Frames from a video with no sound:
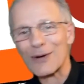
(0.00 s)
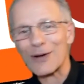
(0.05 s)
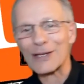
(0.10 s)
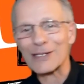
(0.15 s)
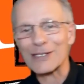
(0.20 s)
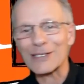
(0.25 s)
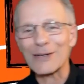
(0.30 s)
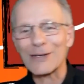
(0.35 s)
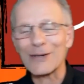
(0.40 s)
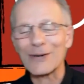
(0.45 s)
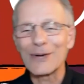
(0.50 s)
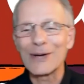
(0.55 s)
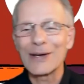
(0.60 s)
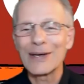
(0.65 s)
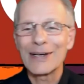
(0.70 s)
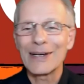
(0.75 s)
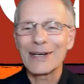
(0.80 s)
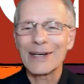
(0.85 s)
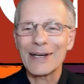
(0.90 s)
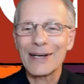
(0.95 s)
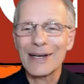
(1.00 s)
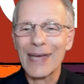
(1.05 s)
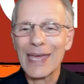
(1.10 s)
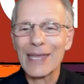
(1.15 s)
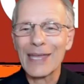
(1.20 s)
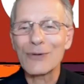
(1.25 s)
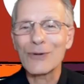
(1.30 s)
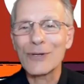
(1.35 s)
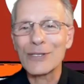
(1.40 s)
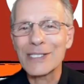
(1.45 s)
So
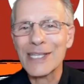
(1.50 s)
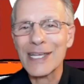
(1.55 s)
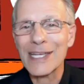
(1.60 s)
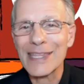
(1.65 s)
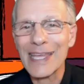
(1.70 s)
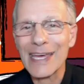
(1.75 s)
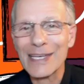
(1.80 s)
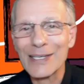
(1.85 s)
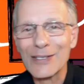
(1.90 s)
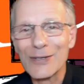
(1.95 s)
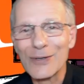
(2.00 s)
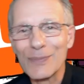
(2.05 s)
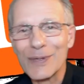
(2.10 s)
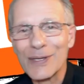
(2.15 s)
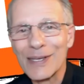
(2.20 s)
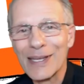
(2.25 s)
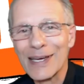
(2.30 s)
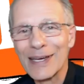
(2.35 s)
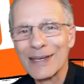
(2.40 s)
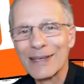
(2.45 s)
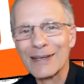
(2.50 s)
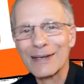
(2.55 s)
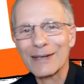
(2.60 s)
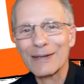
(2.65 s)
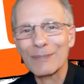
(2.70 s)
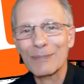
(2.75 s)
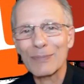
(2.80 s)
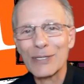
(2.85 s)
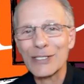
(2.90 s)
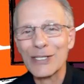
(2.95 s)
Andrew had sent that to me and I
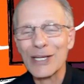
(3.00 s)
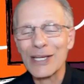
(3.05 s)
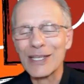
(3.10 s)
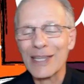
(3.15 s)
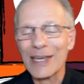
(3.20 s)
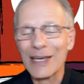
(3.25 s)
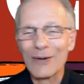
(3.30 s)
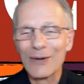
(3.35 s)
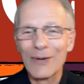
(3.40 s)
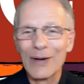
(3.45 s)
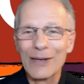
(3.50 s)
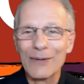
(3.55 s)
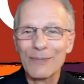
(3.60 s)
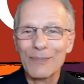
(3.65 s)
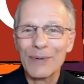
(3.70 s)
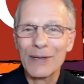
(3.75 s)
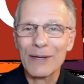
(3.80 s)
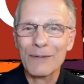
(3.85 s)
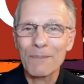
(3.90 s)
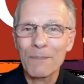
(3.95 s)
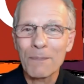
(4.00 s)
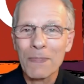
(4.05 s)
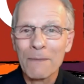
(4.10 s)
appreciate that quite a bit.